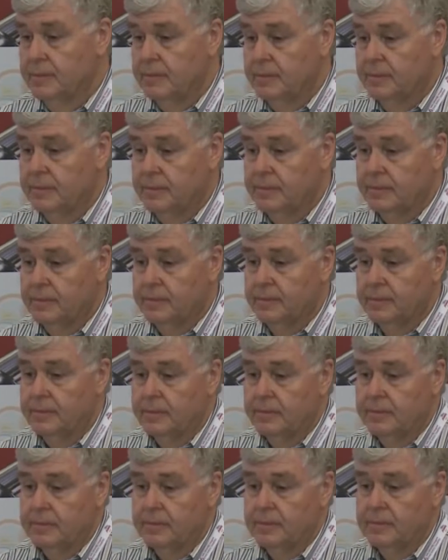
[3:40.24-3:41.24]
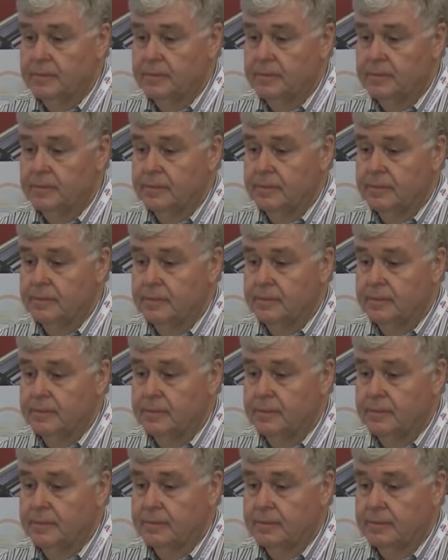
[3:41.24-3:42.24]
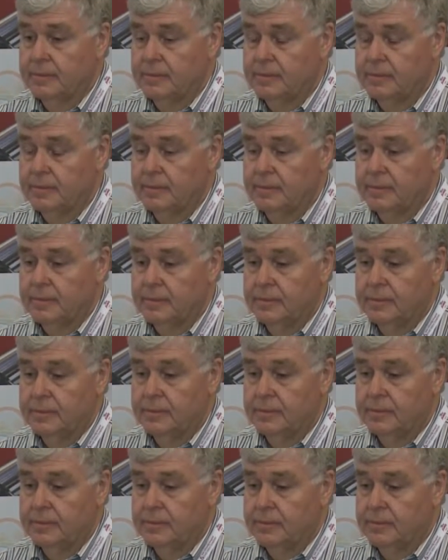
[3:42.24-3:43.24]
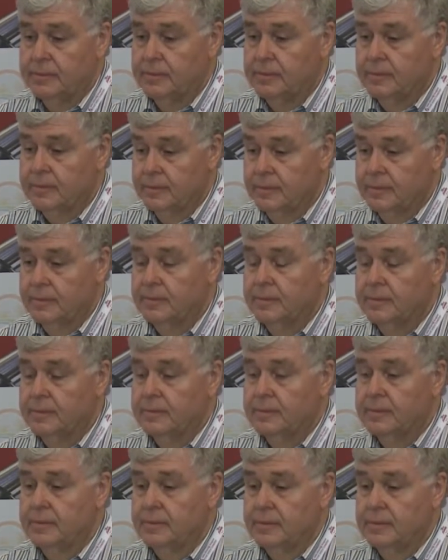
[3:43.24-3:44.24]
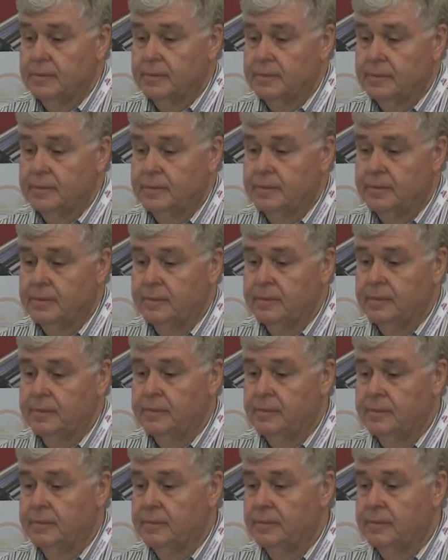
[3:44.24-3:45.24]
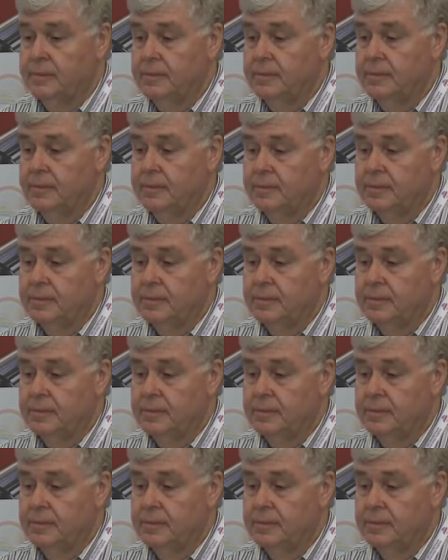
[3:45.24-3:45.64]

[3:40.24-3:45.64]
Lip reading: (silent)